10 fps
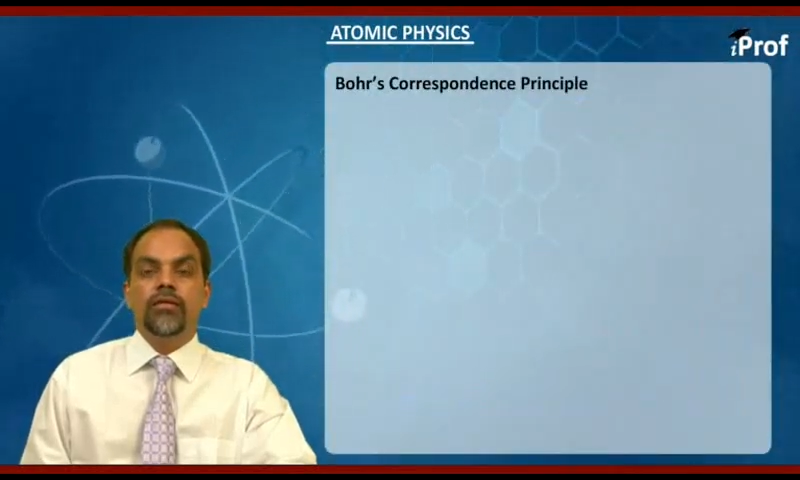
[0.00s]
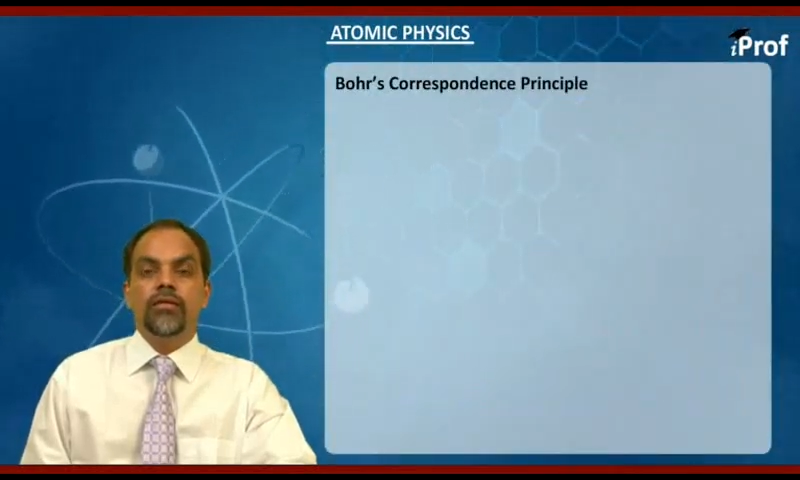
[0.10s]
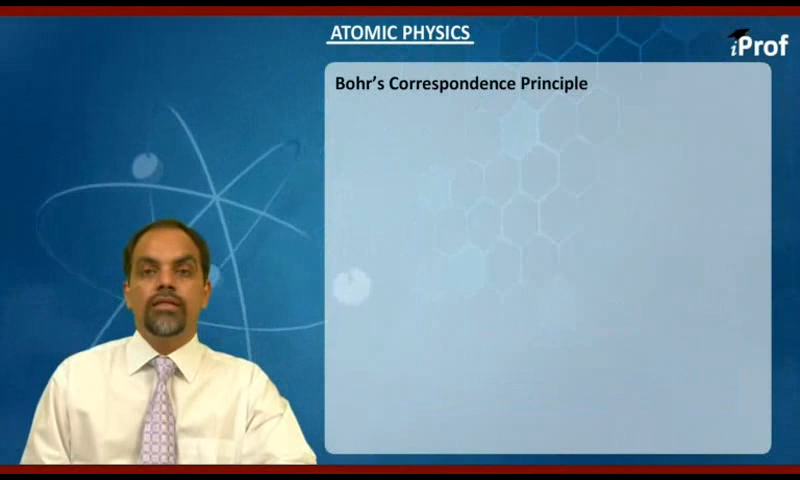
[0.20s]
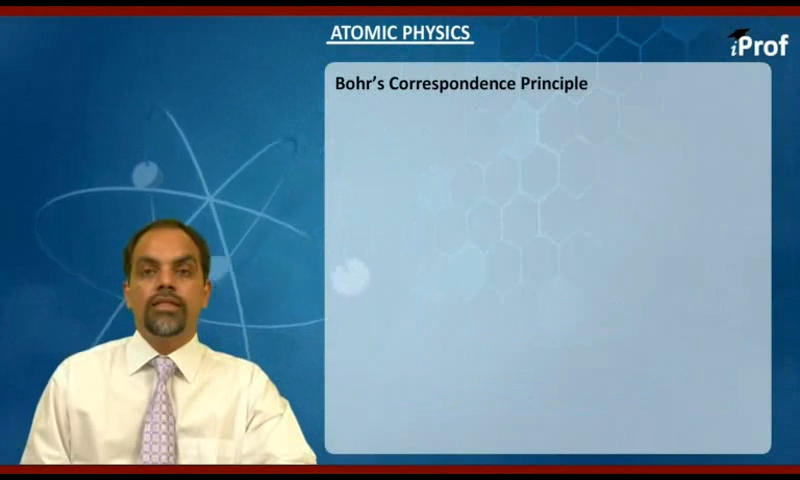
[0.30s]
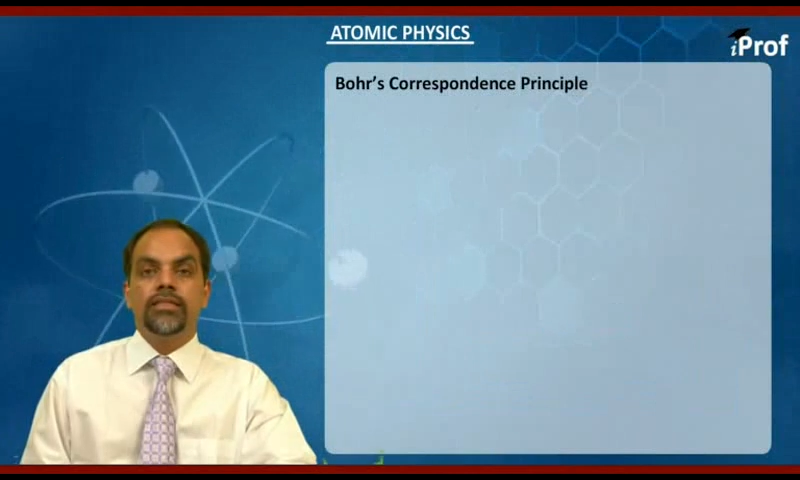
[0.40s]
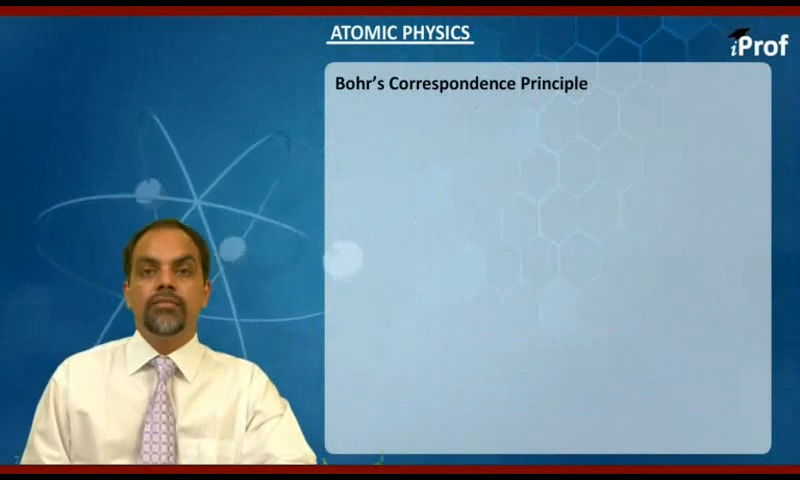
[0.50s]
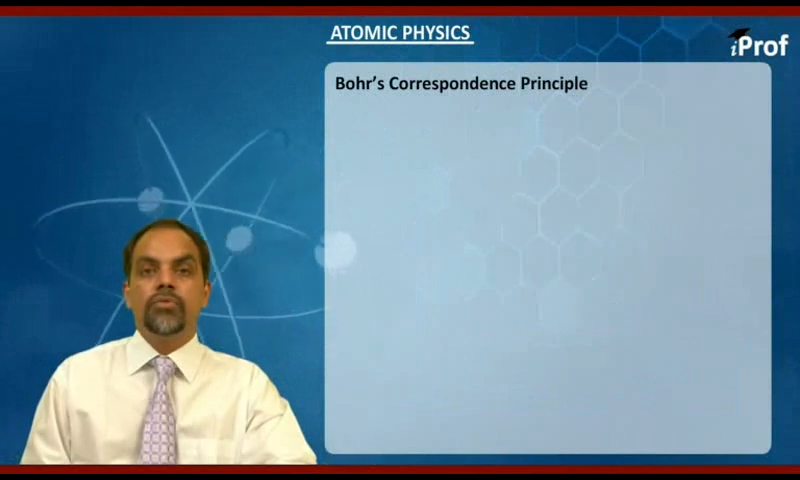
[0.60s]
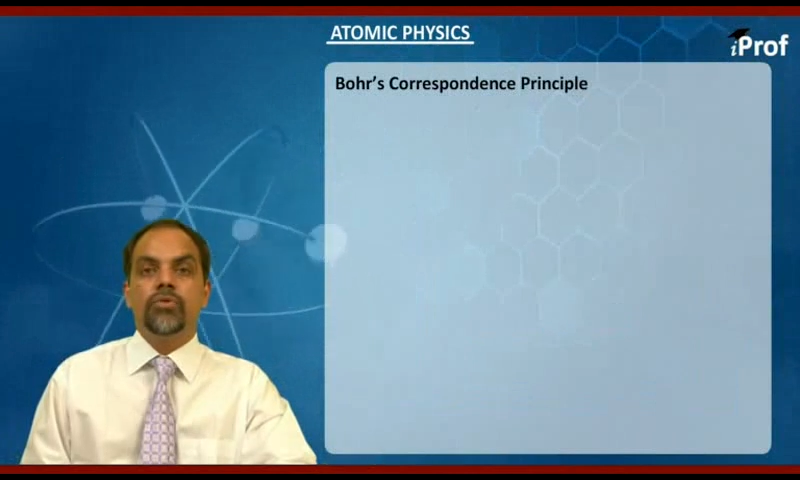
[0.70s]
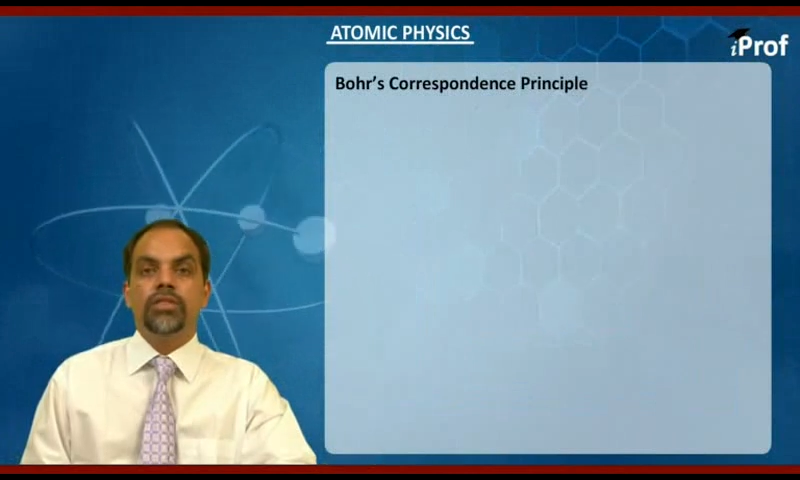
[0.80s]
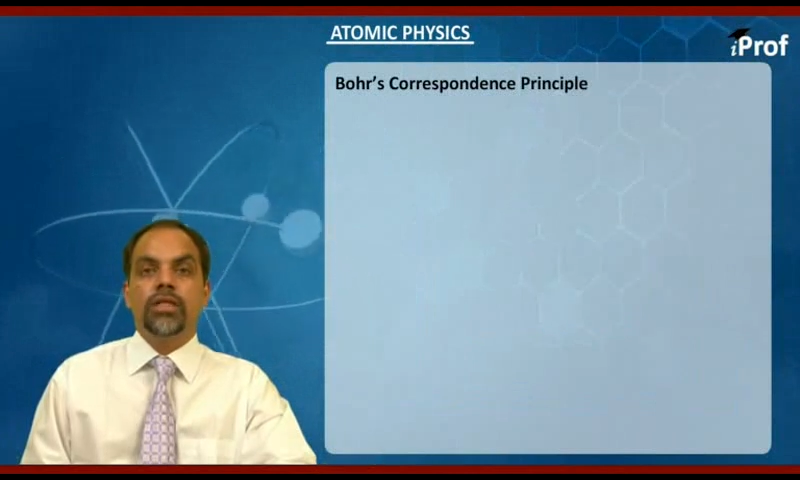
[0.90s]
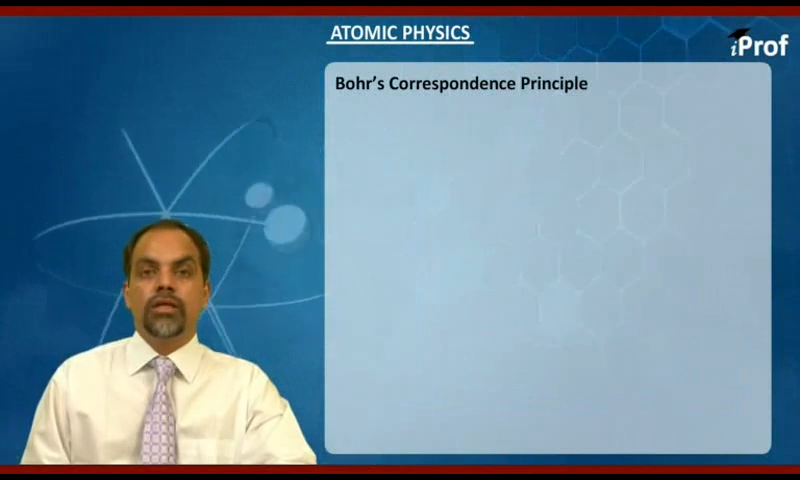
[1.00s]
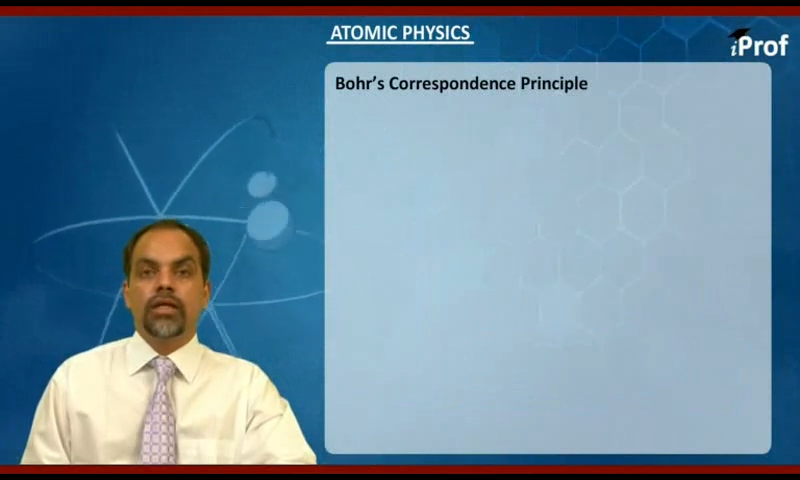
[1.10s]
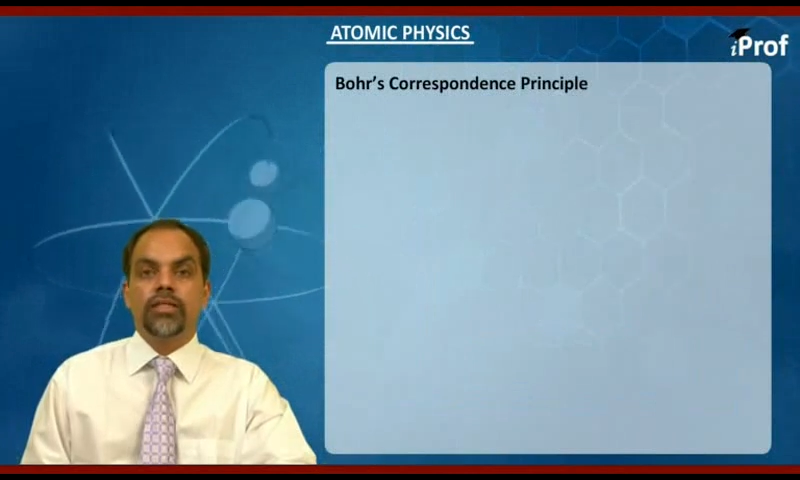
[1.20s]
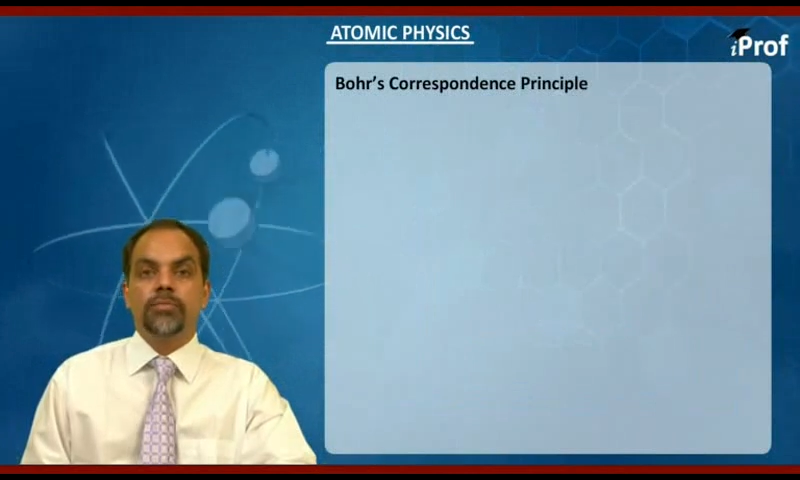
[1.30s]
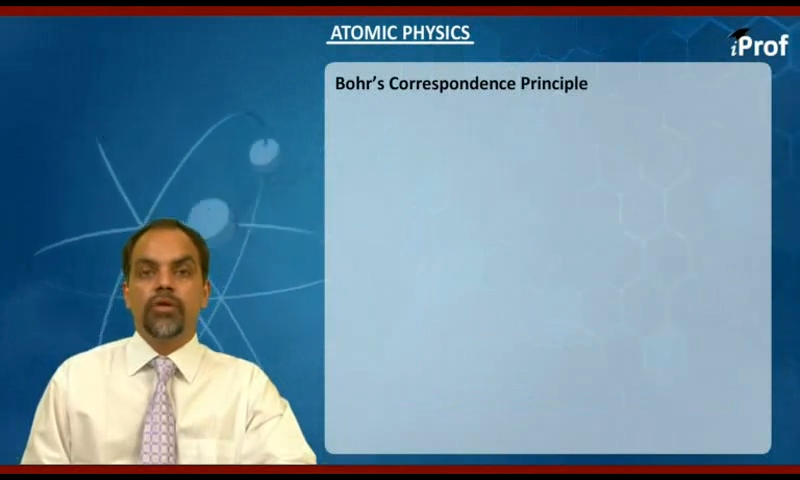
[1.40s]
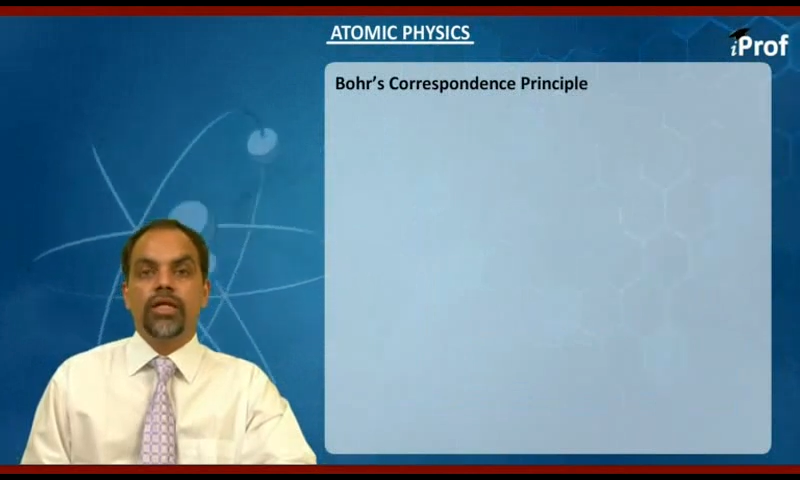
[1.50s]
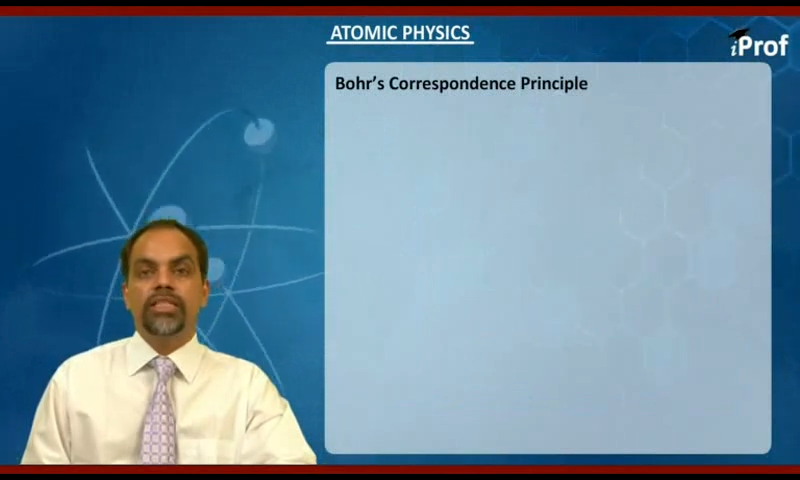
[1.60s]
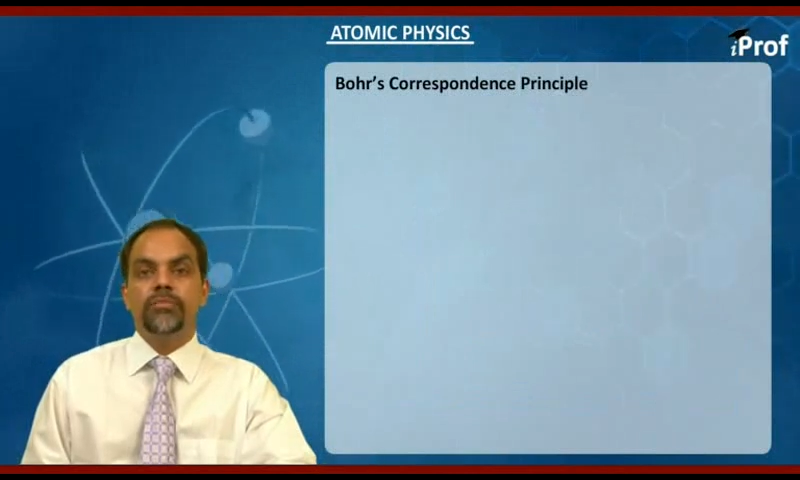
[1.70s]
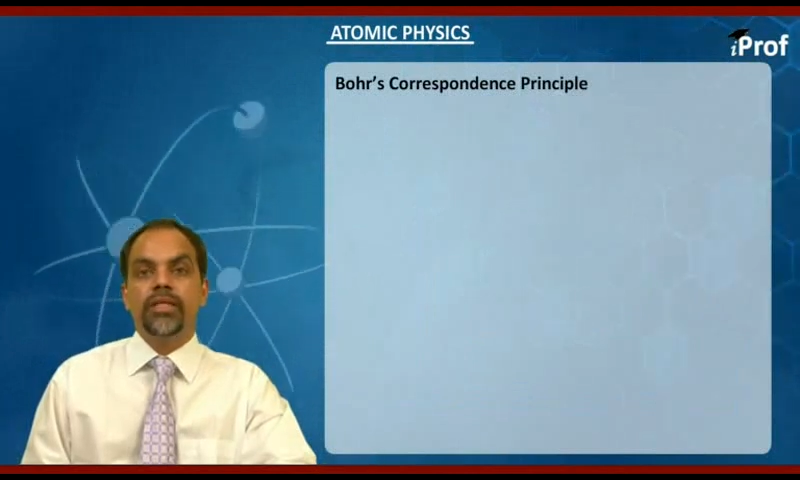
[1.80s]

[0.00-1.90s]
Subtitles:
Now this Bohr's correspondence